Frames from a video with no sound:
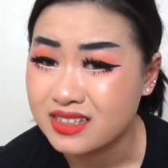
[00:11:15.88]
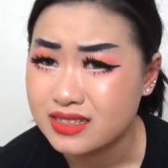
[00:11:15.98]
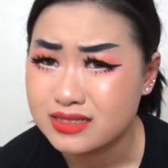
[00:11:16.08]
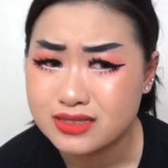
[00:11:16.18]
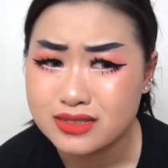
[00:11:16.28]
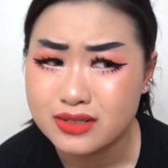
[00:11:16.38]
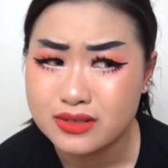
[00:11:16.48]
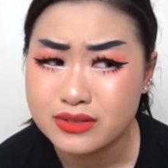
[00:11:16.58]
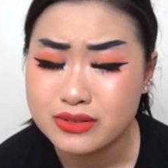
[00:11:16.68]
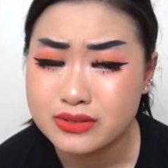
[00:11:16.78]

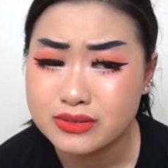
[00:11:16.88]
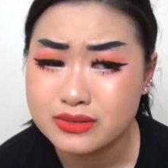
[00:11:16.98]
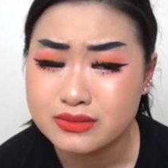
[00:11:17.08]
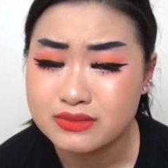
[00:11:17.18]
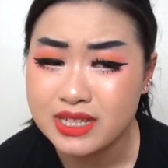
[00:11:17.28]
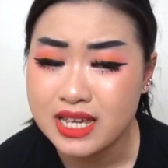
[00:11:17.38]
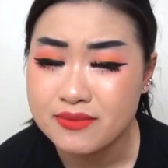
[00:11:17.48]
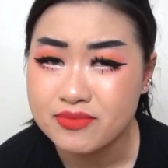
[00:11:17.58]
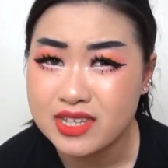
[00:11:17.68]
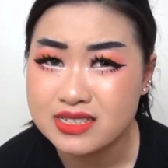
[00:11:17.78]
So yeah,
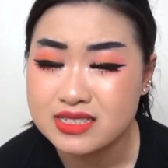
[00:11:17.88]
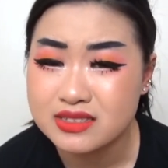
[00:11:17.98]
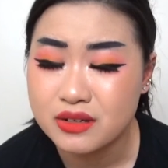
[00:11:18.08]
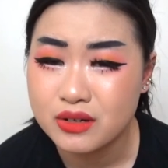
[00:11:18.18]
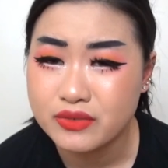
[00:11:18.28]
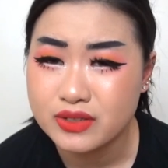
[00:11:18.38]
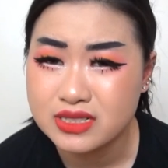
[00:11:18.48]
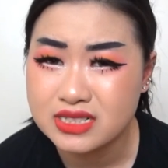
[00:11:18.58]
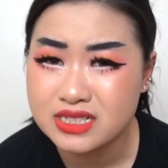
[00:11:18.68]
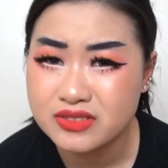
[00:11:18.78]
that's all for
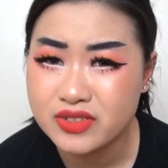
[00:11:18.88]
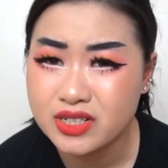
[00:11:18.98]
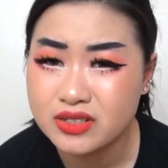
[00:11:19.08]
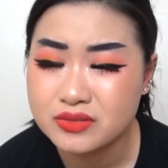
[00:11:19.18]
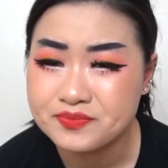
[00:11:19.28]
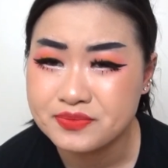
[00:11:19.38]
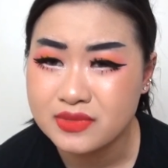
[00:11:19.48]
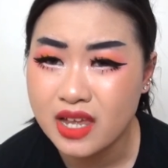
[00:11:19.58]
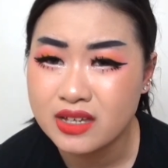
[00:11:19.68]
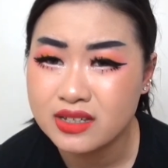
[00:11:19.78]
today's video.
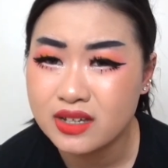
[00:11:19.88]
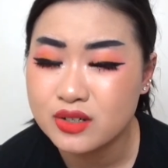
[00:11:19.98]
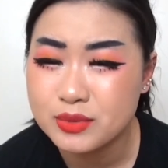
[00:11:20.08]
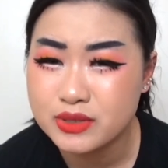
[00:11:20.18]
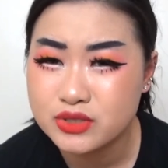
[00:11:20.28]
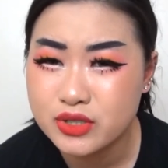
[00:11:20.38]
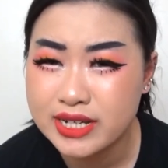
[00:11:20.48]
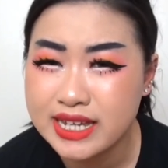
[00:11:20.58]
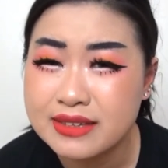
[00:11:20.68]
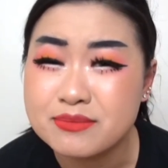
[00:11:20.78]
I hope you
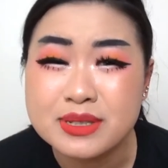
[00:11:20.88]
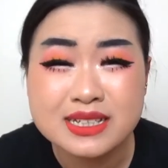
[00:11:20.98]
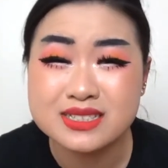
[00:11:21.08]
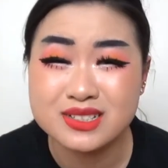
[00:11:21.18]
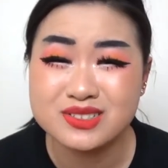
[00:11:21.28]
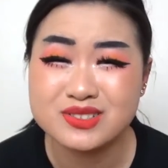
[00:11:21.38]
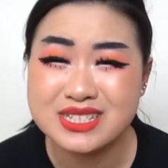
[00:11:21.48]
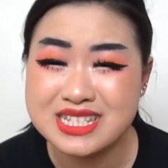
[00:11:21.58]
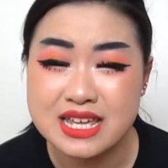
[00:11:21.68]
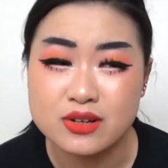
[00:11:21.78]
enjoy and please don't do
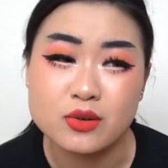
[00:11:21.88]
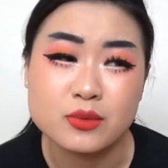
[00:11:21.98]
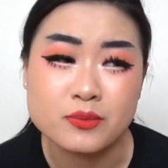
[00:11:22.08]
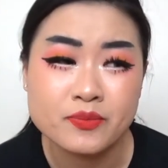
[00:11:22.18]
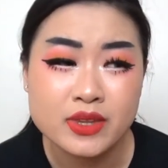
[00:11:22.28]
this at home.